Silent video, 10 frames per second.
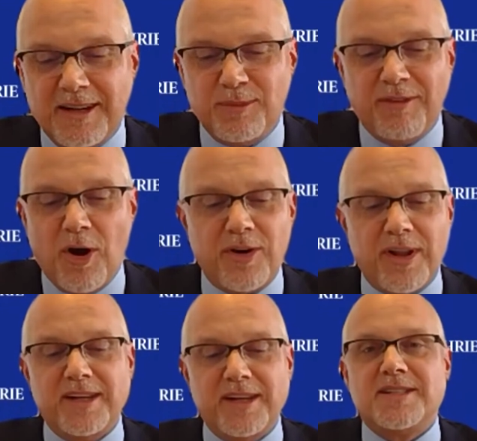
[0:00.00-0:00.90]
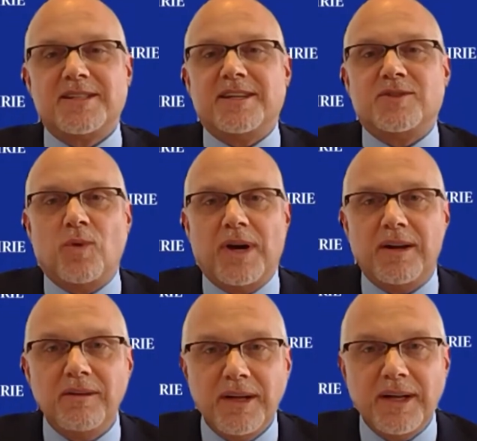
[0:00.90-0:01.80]
believe ARNet is as
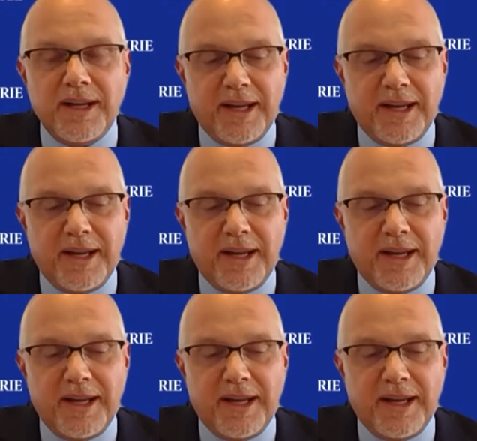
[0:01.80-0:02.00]
well.